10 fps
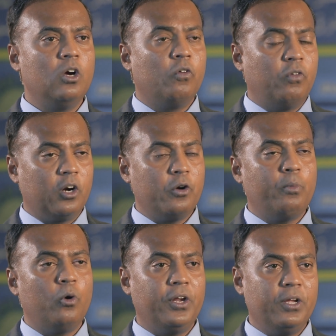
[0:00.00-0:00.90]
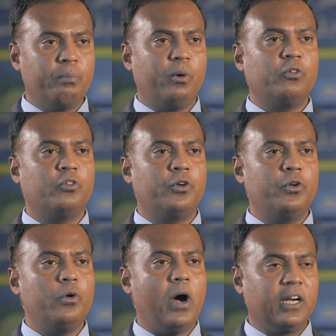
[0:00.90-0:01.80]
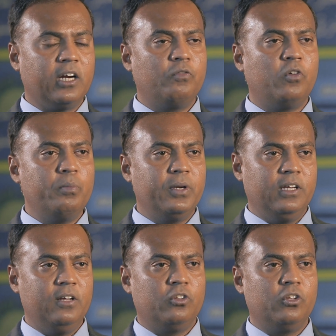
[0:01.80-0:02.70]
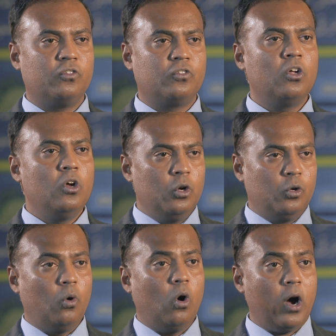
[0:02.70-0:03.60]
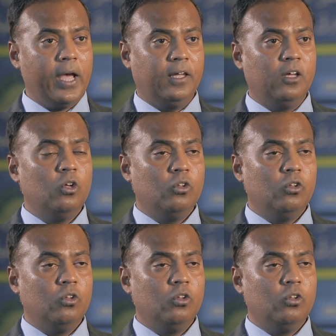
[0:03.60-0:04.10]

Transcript: for reporting positive and confirmed cases to OIE.